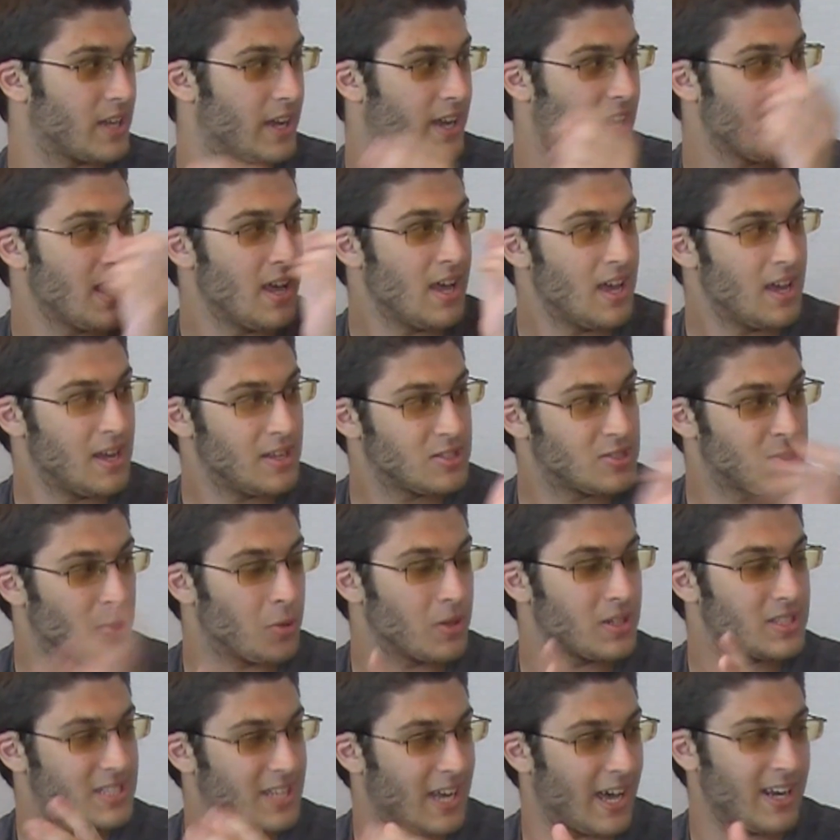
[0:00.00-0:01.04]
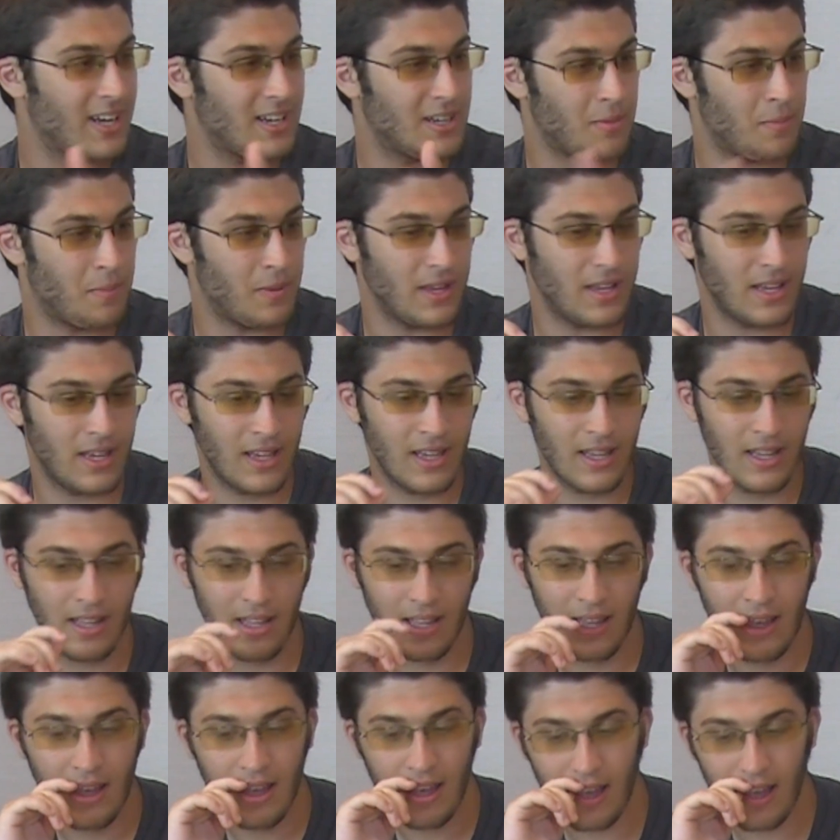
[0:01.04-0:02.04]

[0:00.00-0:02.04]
And he's like, so excited to be.